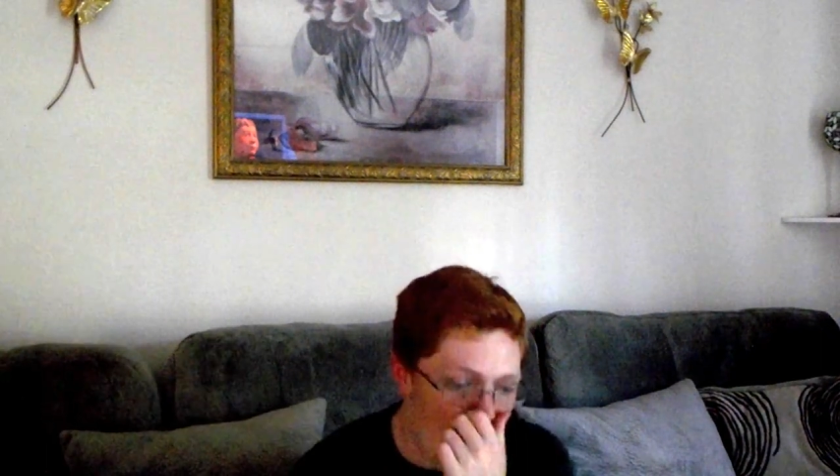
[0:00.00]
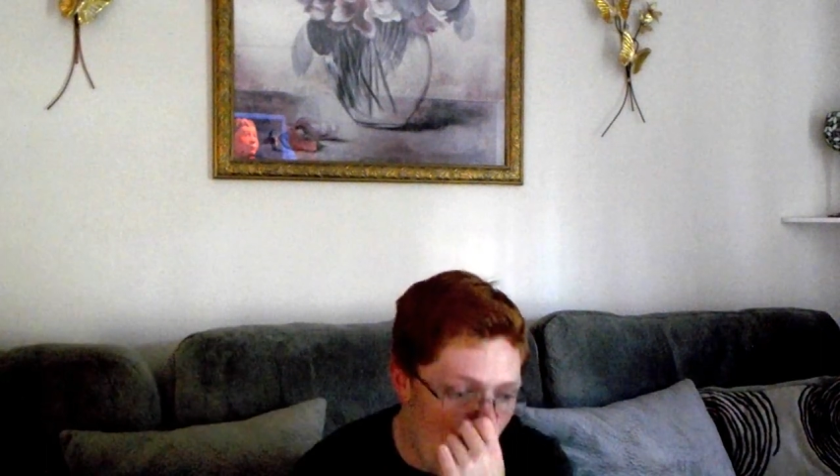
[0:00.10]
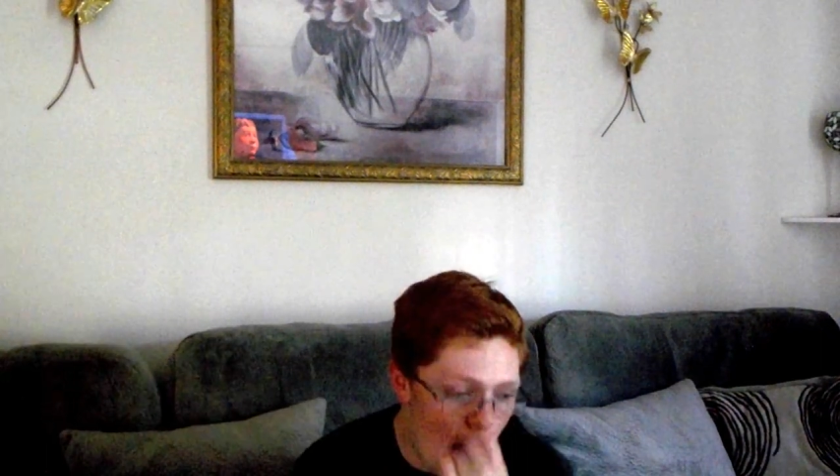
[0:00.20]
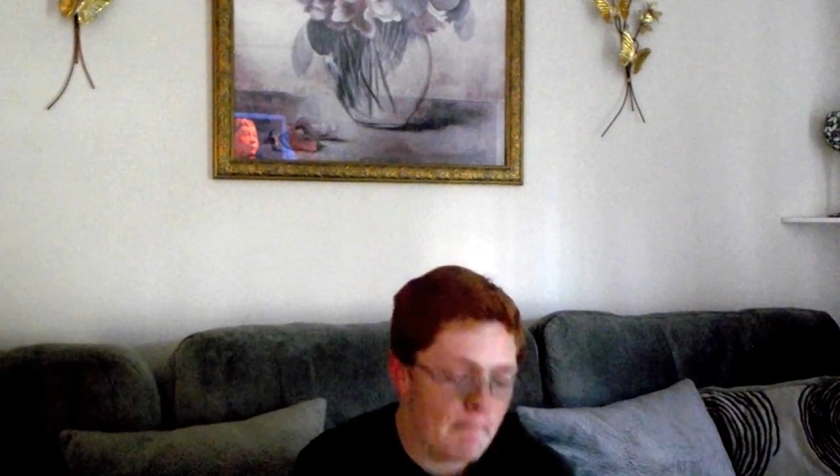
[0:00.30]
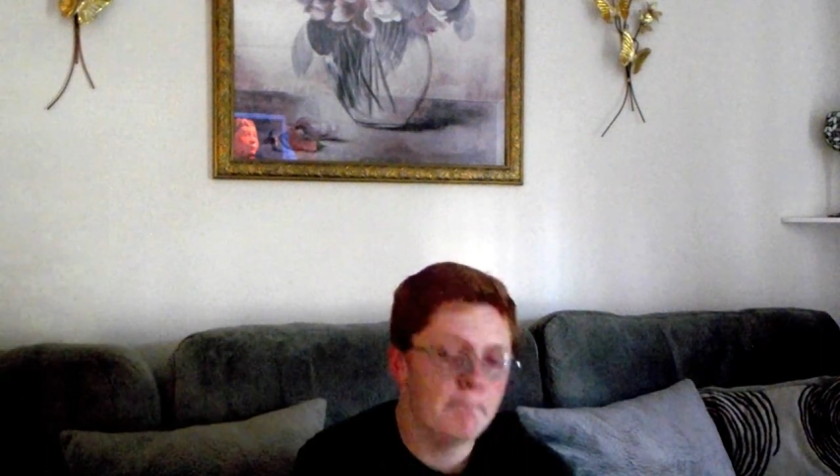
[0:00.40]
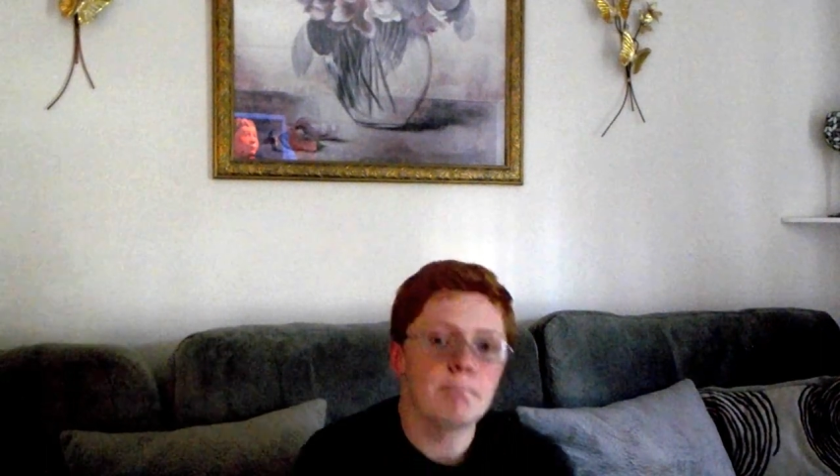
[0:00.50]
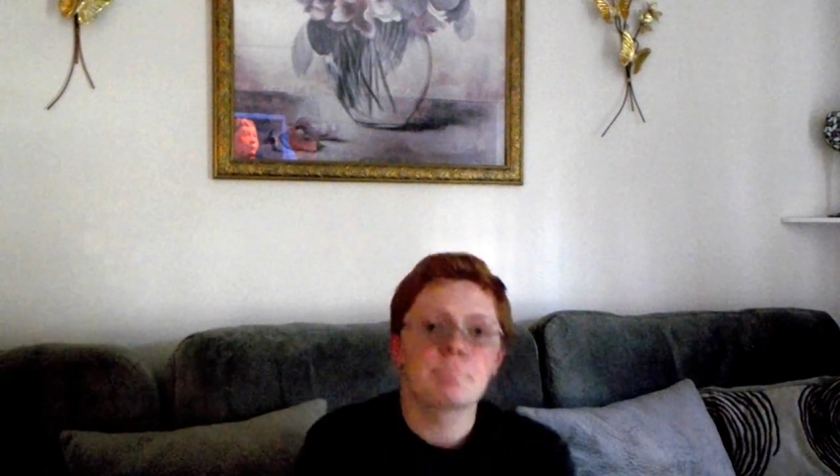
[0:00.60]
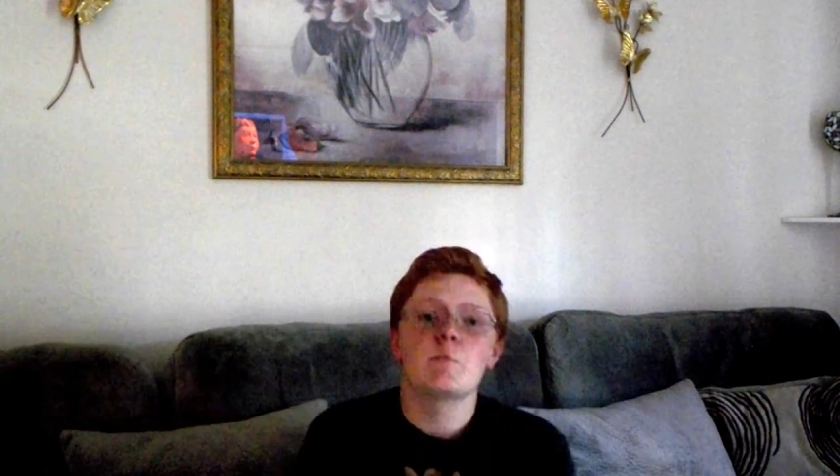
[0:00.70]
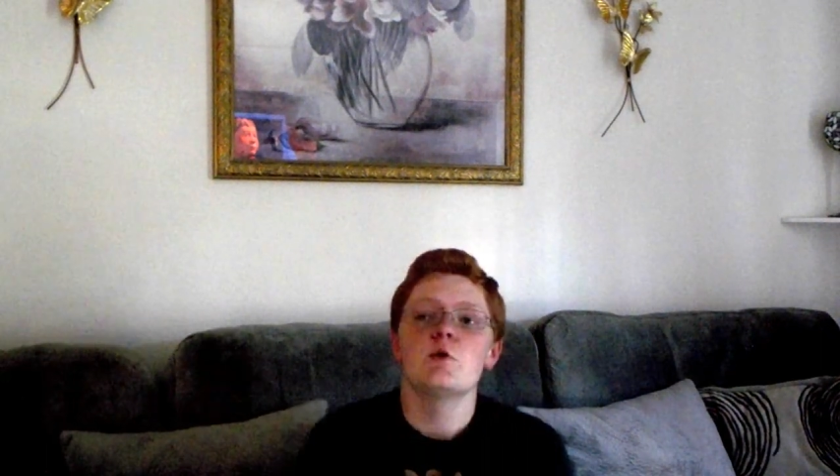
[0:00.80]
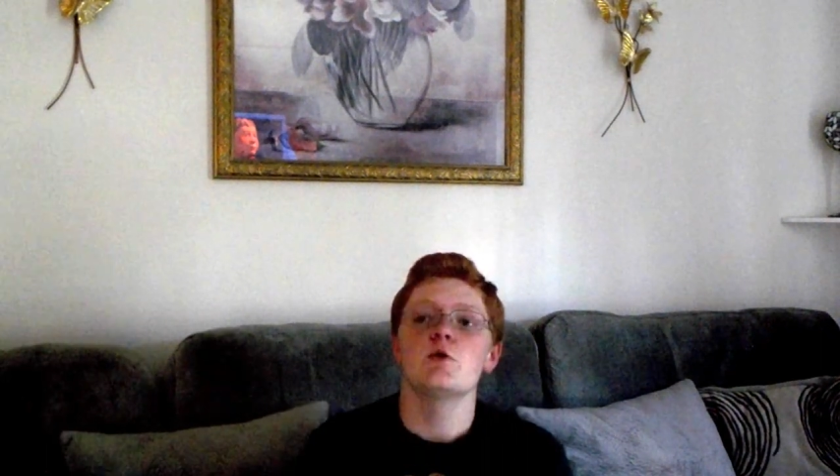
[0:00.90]
Um,
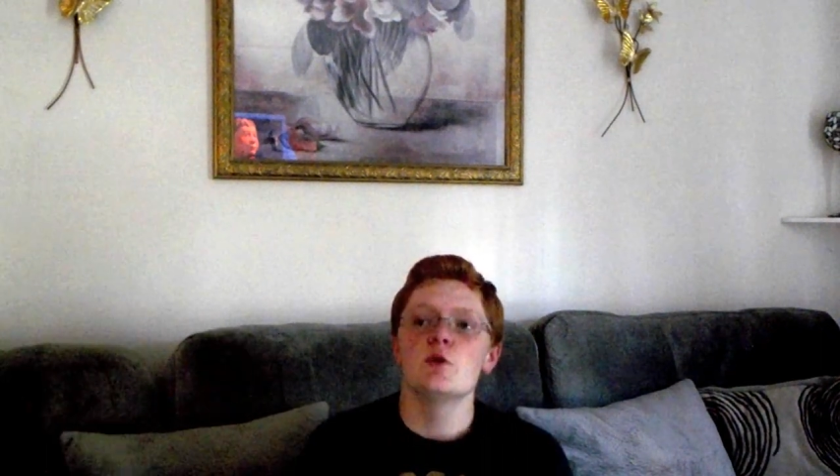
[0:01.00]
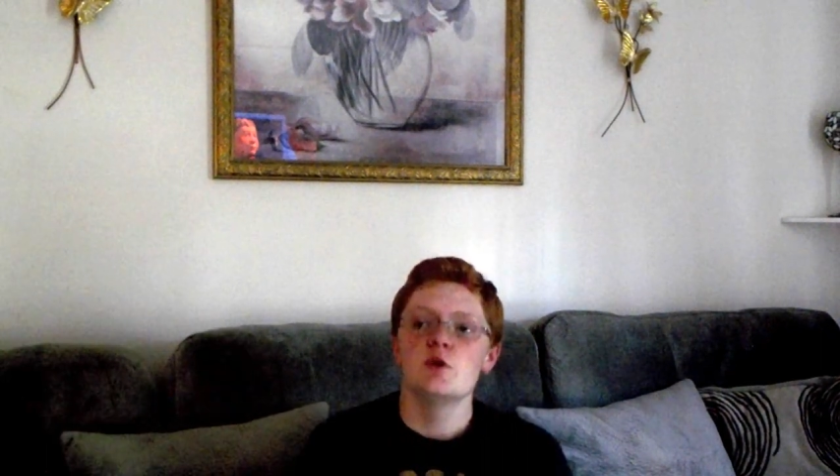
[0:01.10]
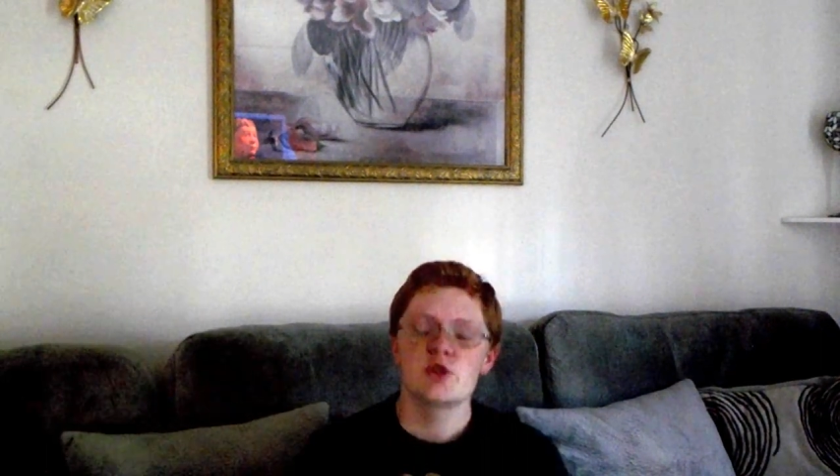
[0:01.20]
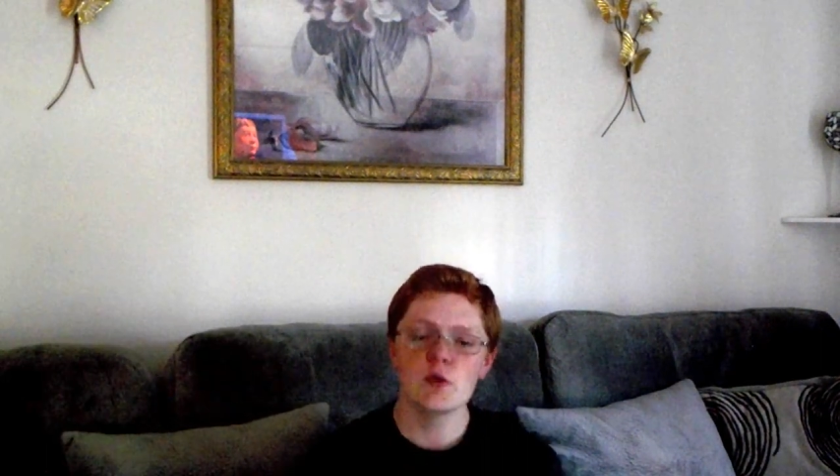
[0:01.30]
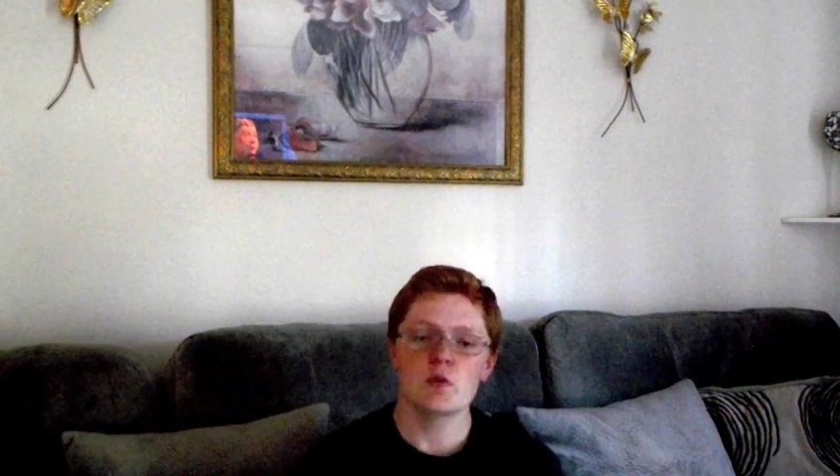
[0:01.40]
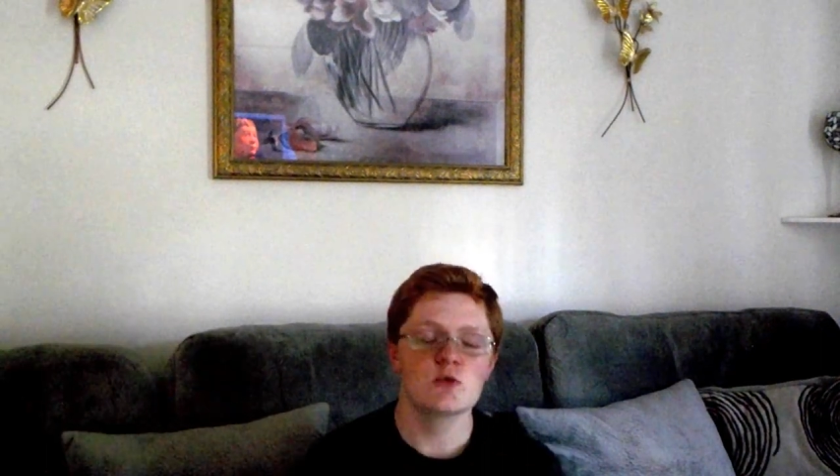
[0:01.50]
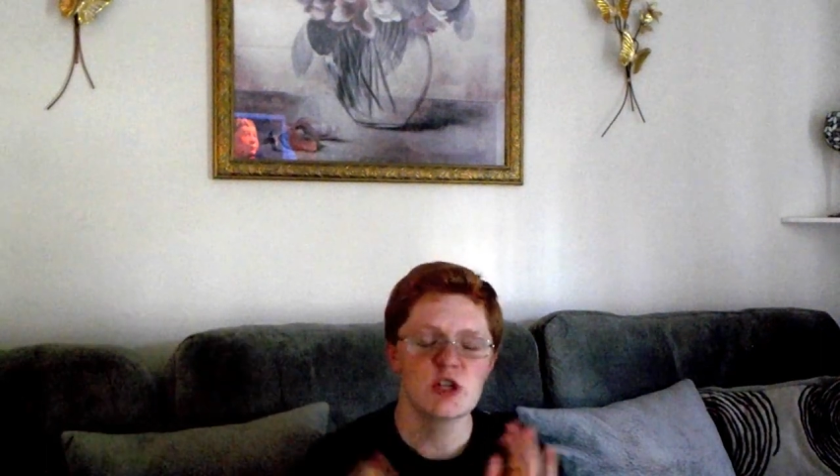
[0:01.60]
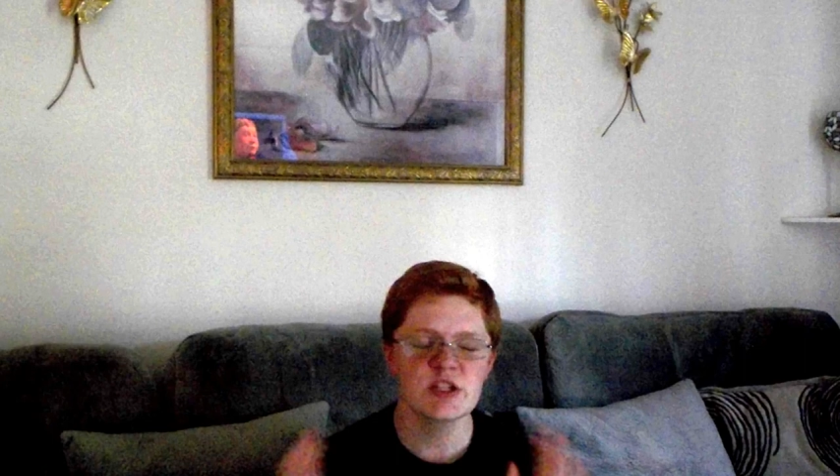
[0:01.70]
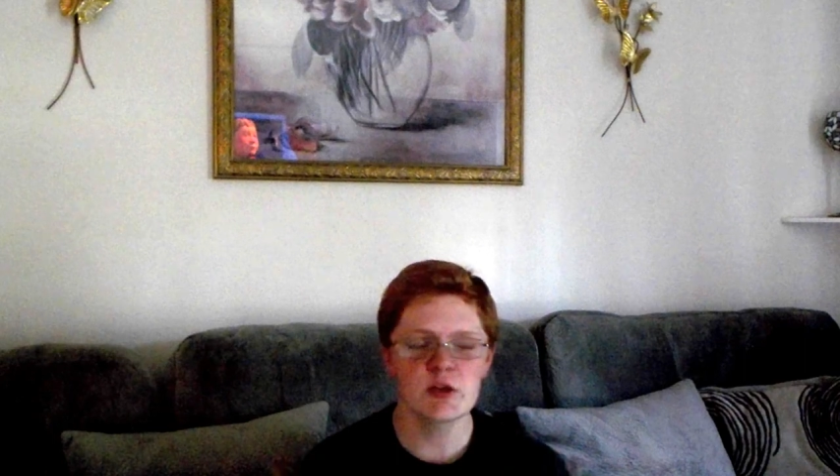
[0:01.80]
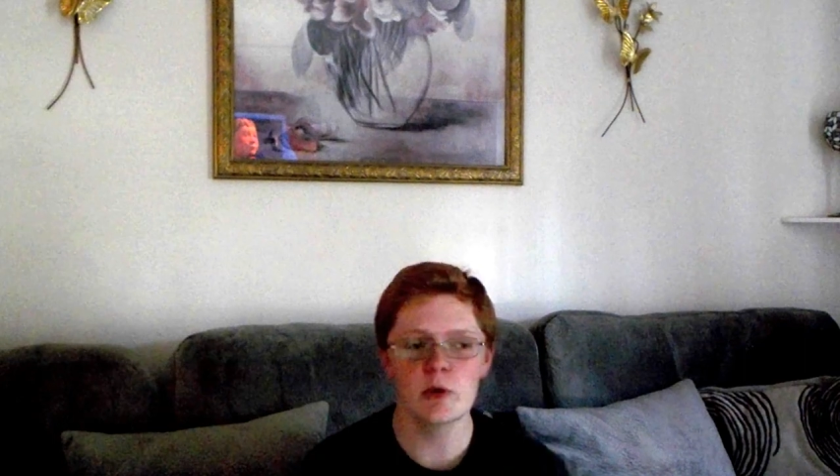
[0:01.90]
so
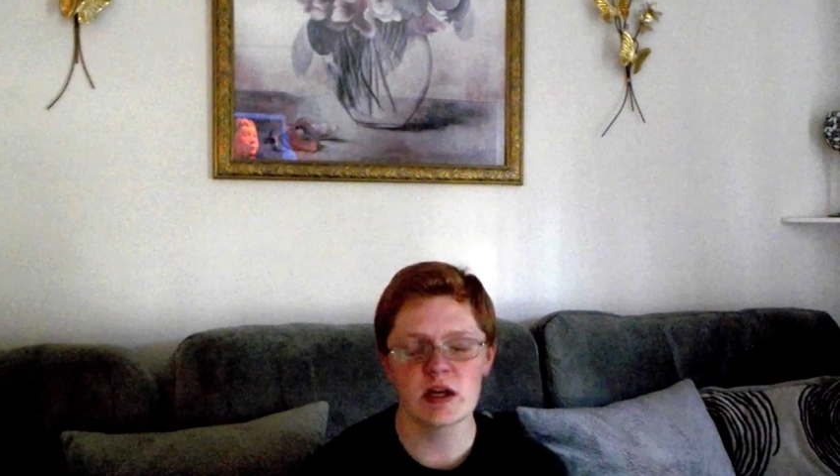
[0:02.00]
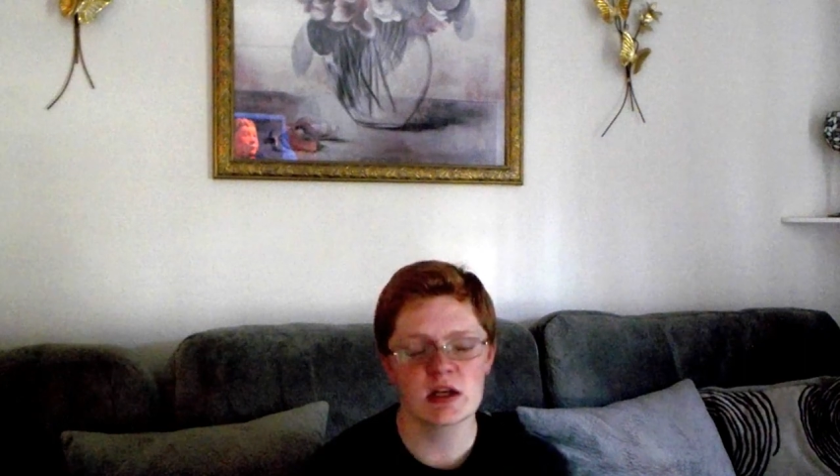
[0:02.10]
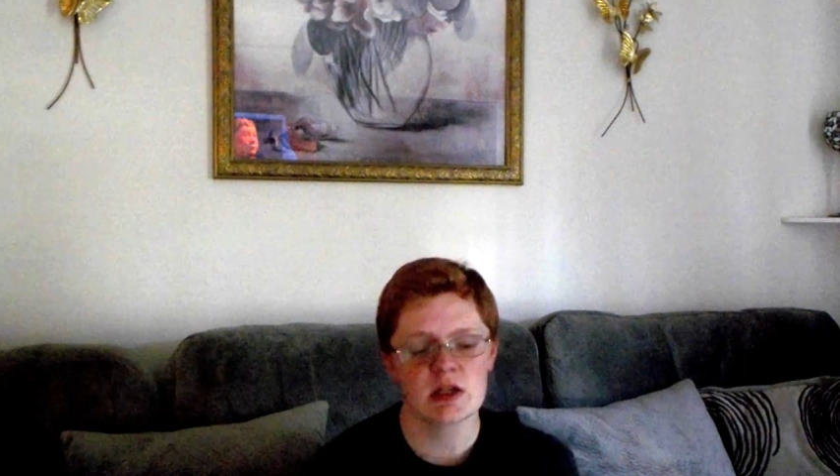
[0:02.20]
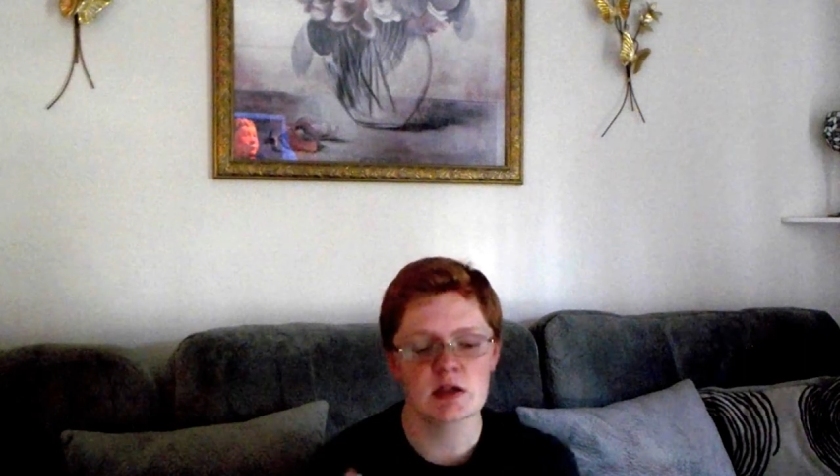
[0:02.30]
just a quick,